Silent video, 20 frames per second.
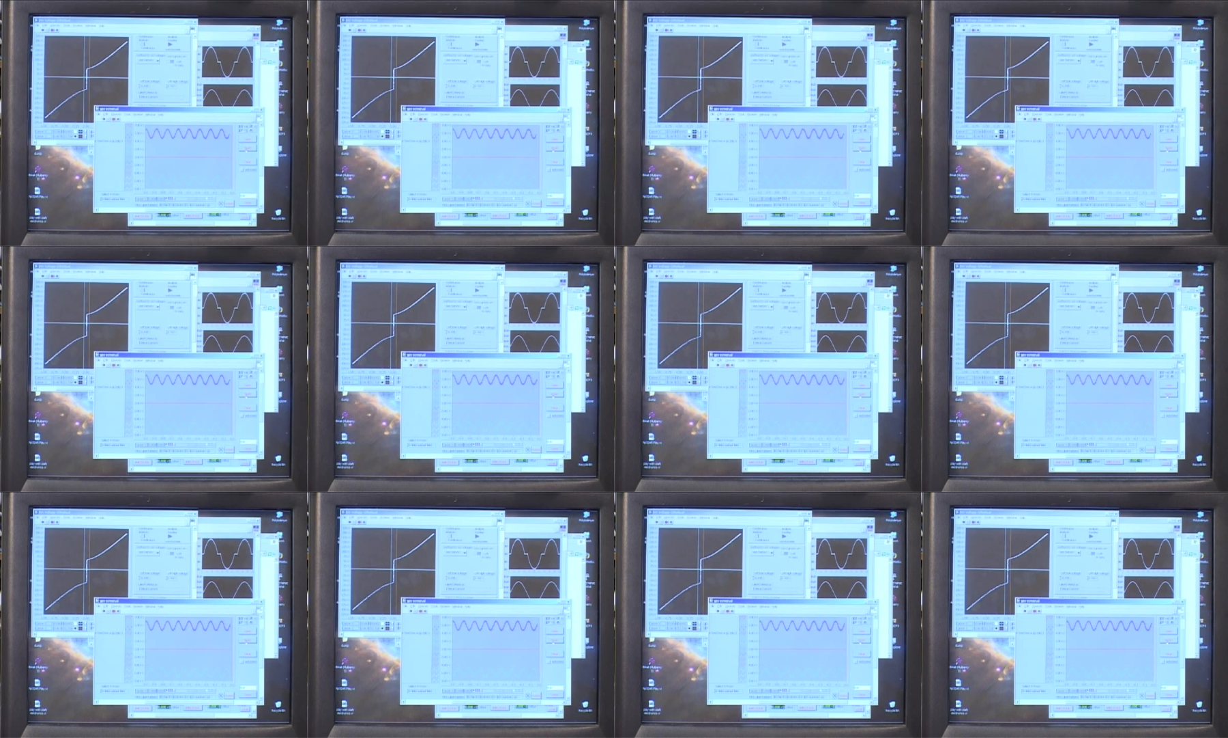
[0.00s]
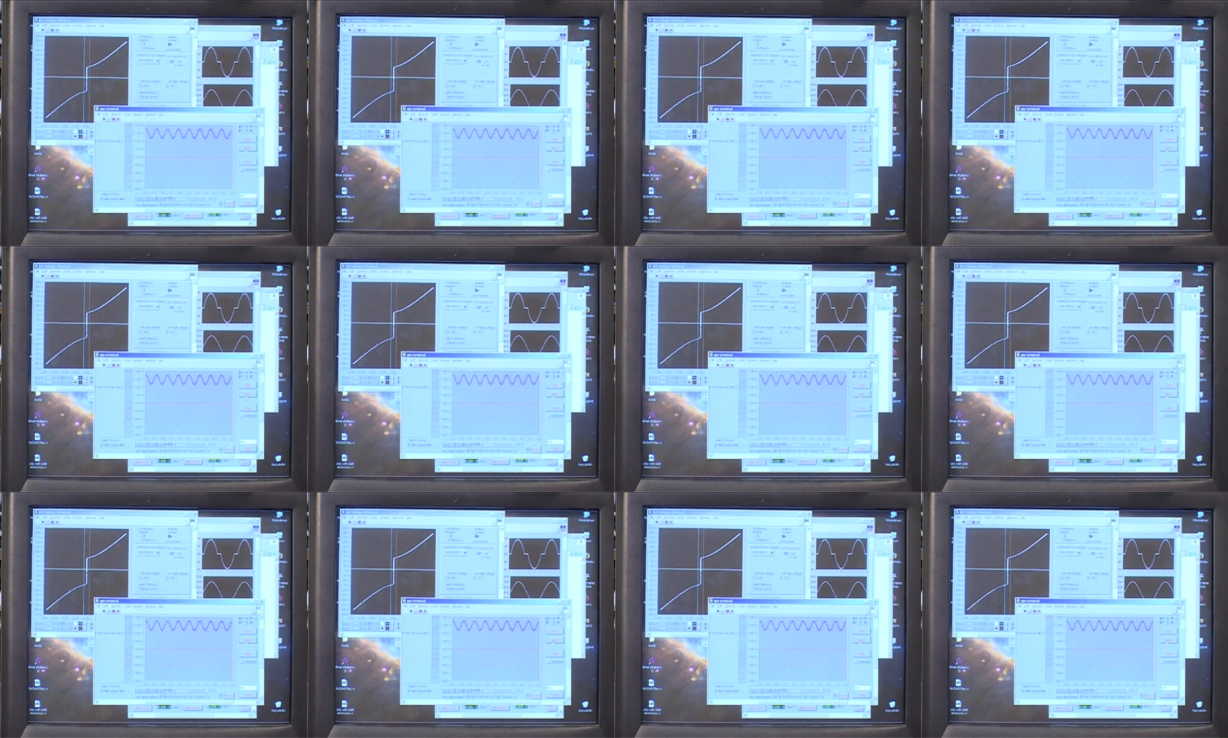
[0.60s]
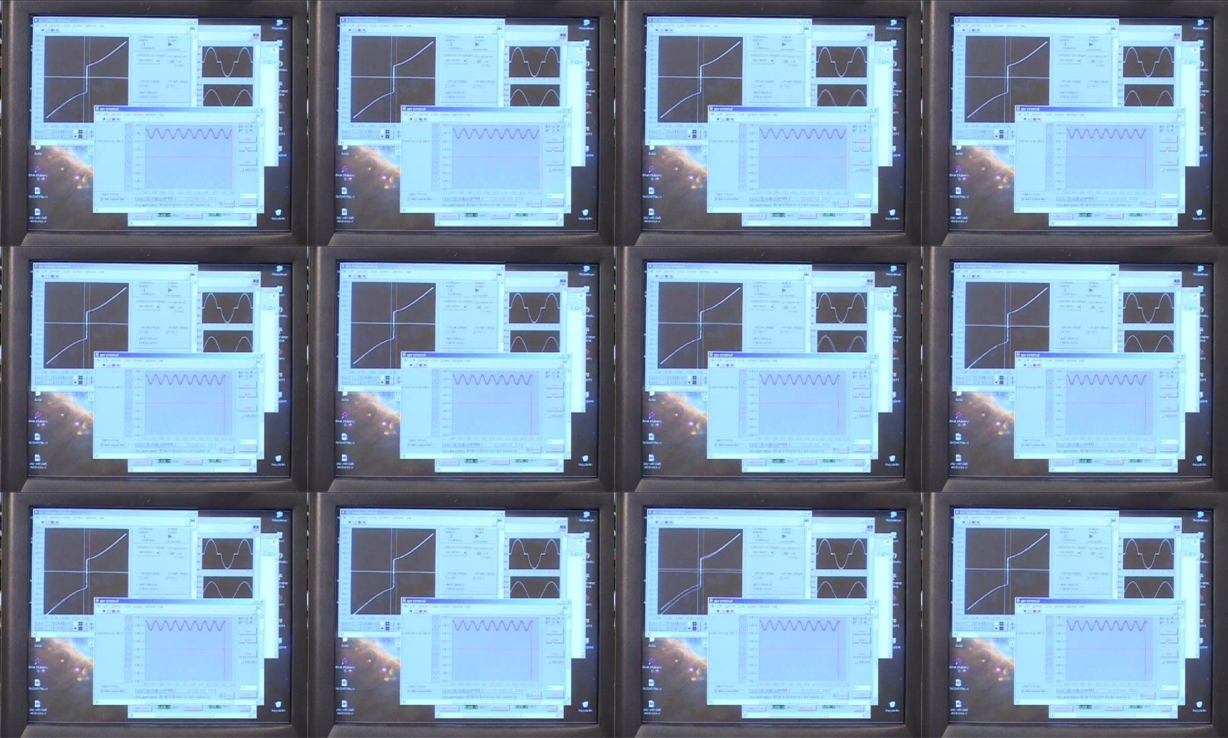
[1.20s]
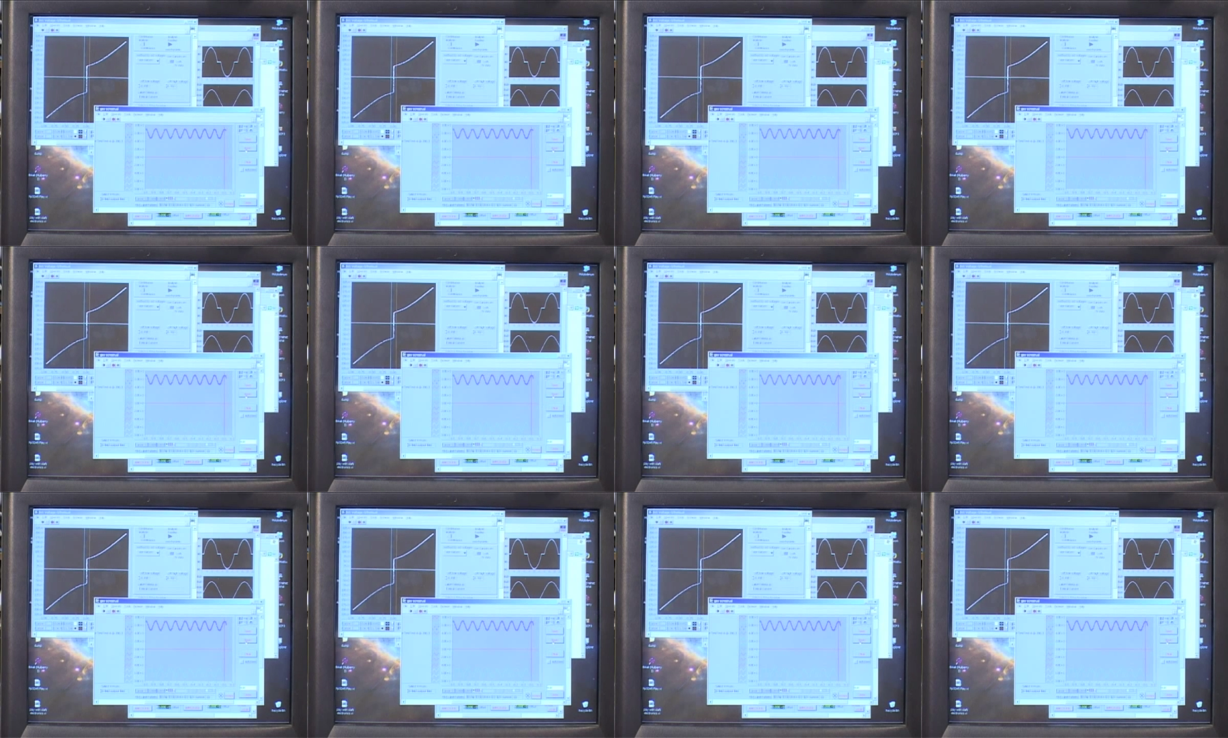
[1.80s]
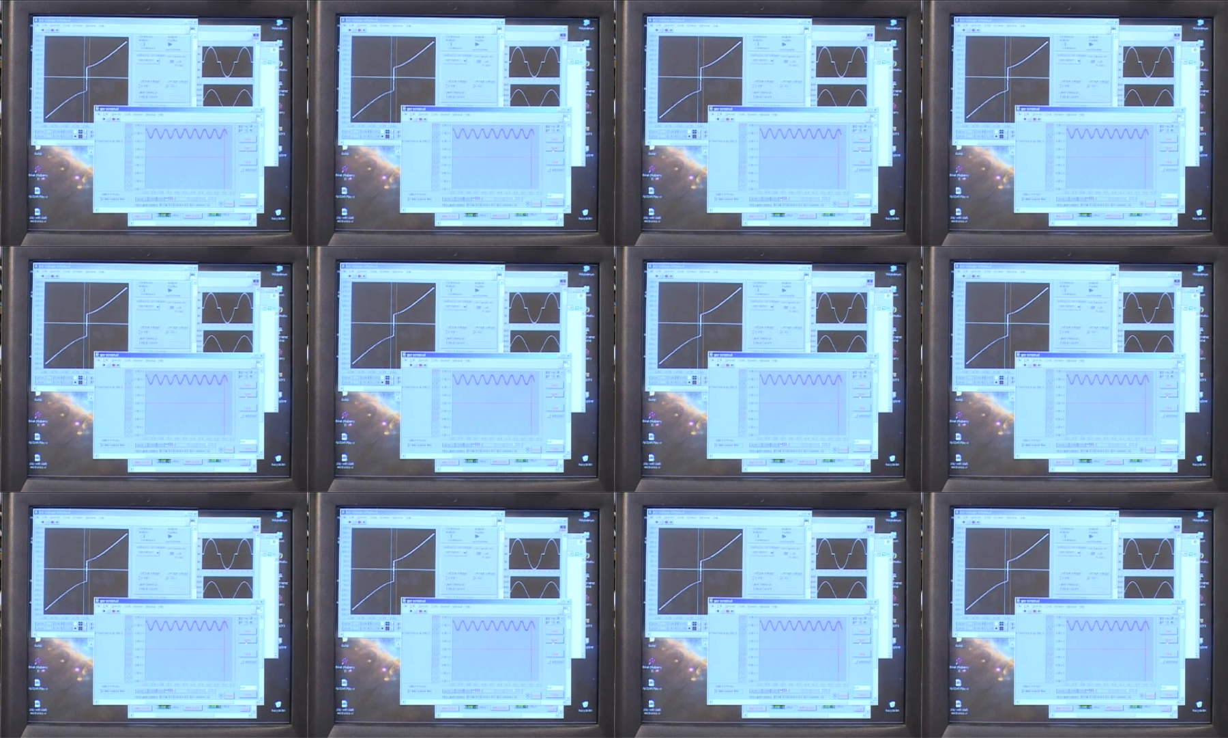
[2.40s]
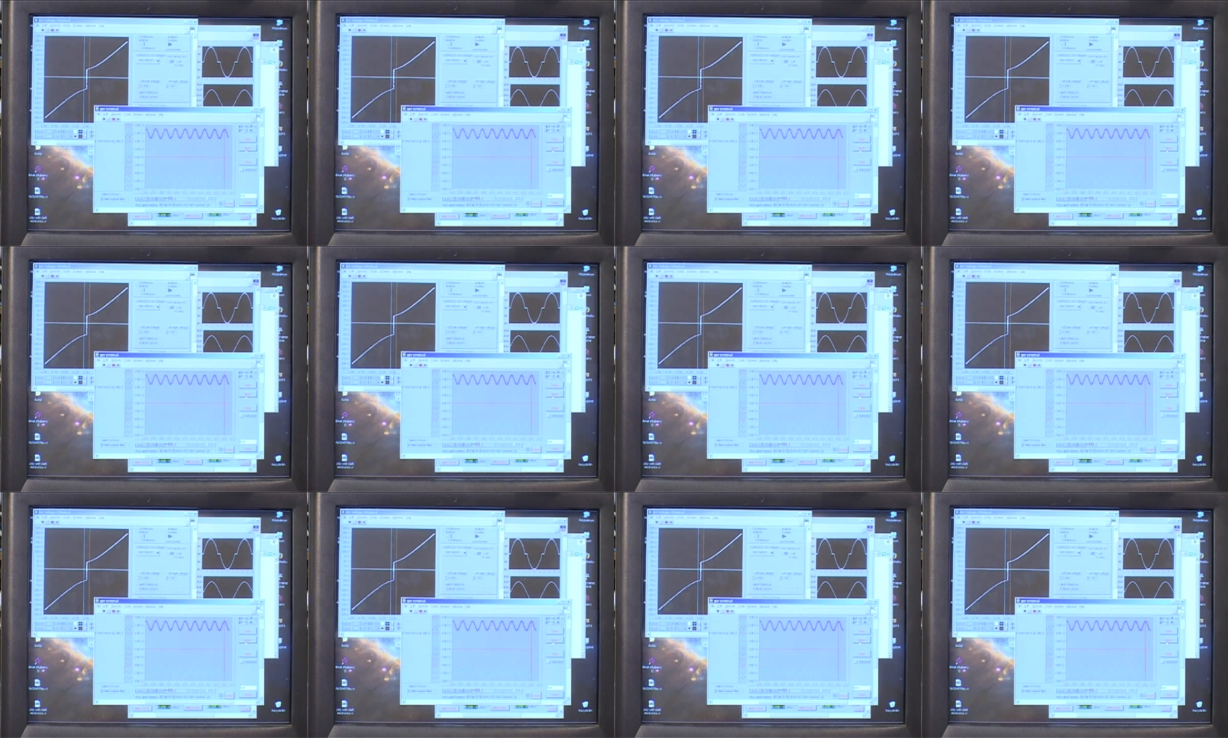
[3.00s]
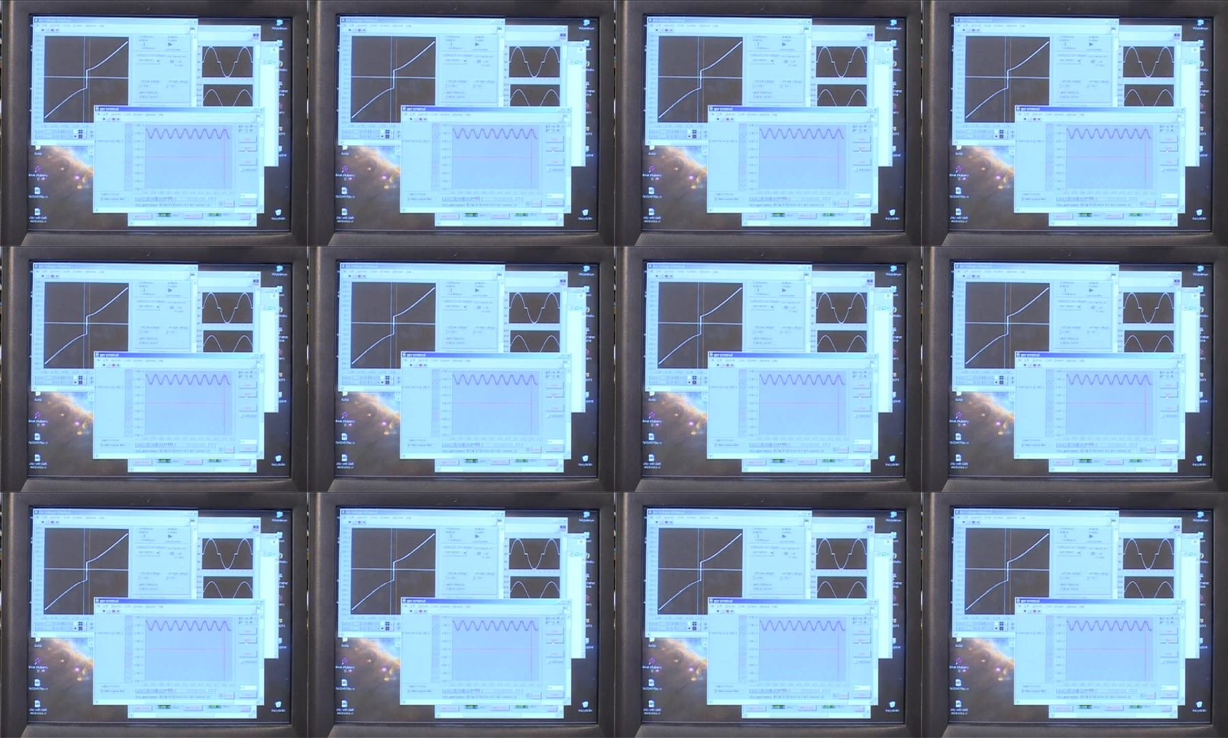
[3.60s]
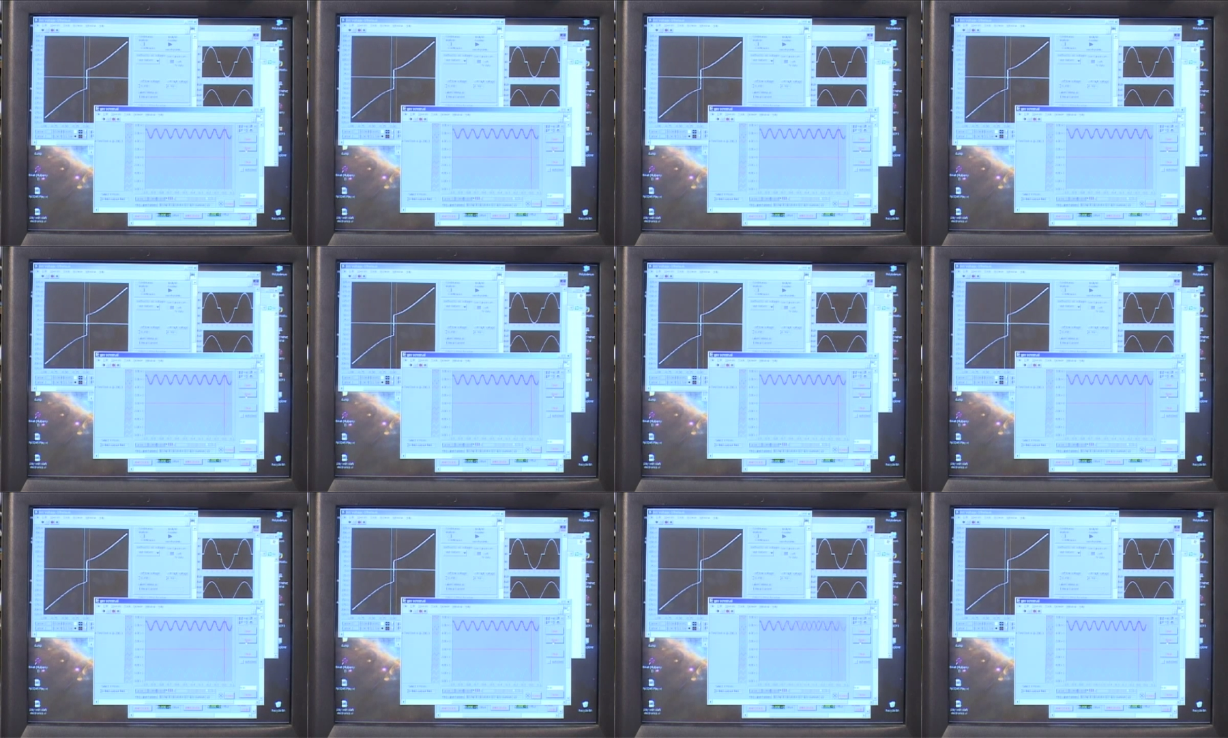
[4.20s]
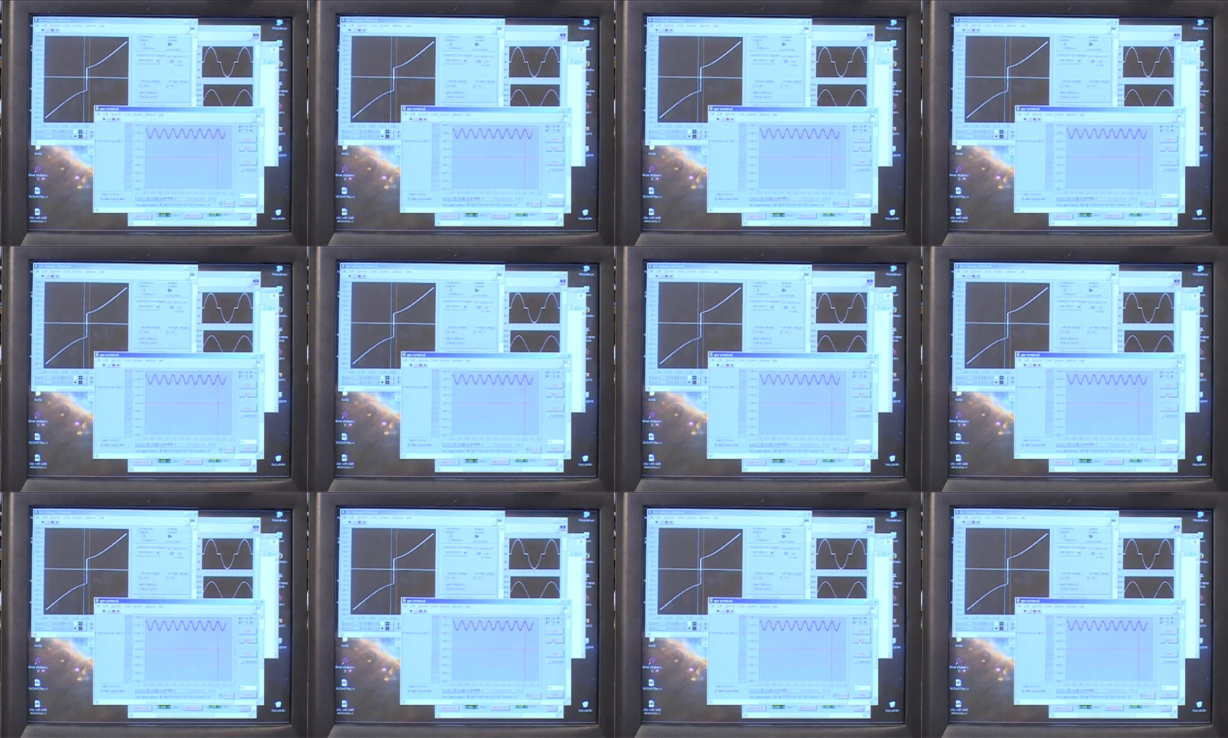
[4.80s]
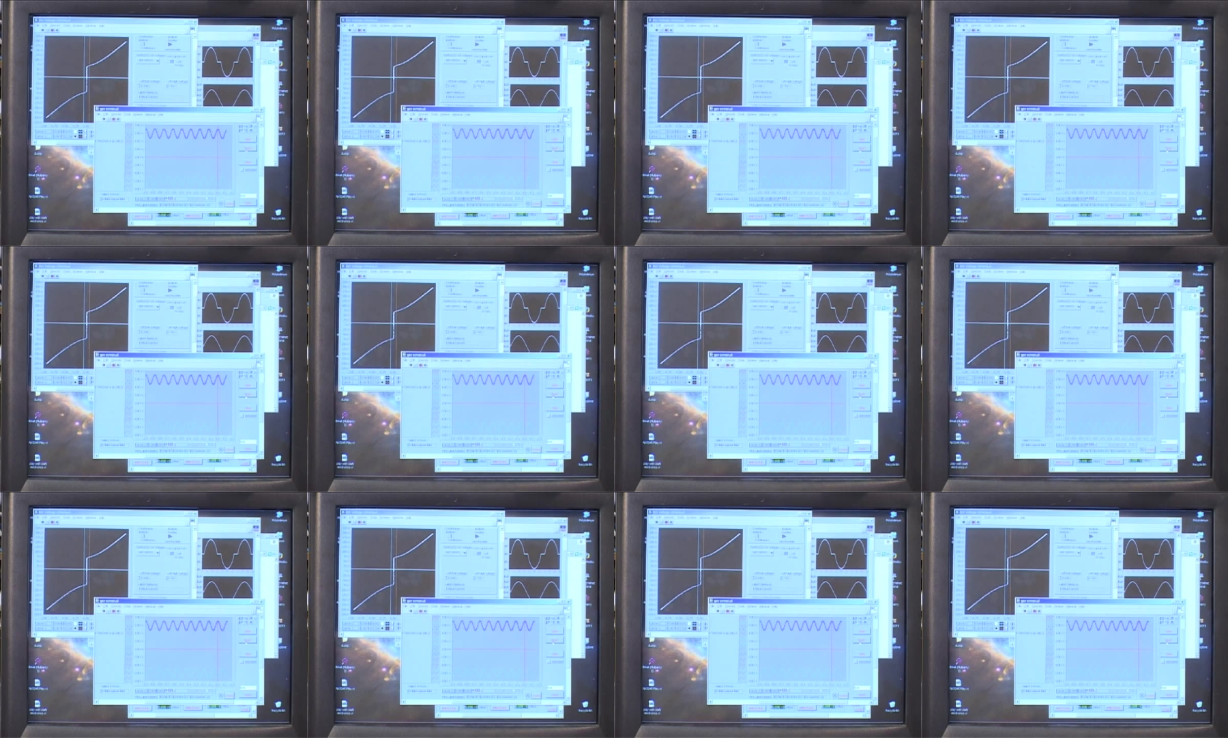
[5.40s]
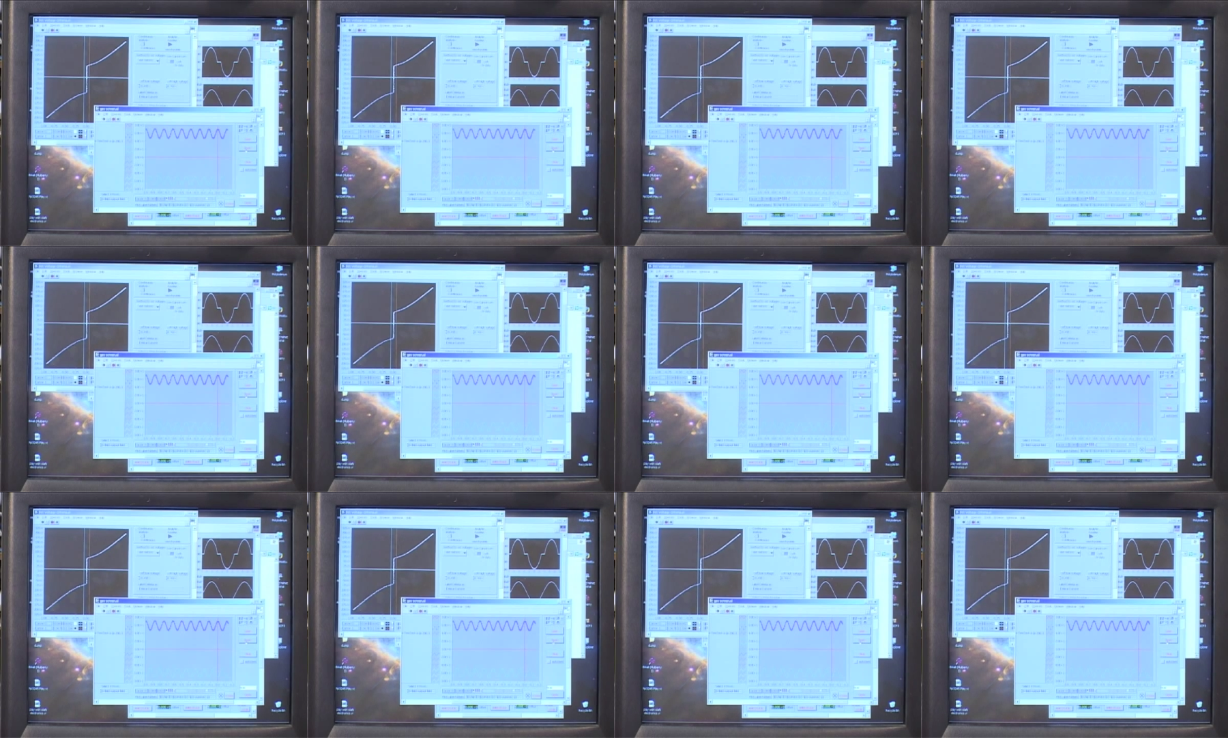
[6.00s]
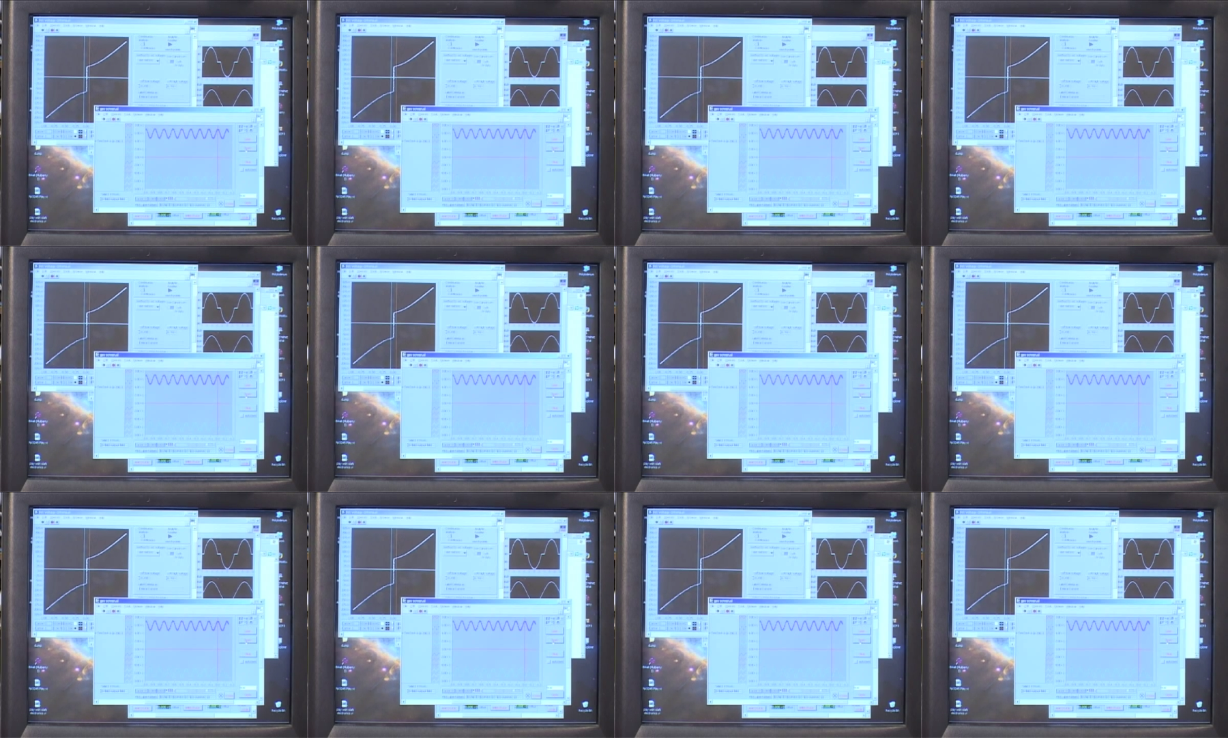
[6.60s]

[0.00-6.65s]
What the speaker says: [unreadable: no face in view]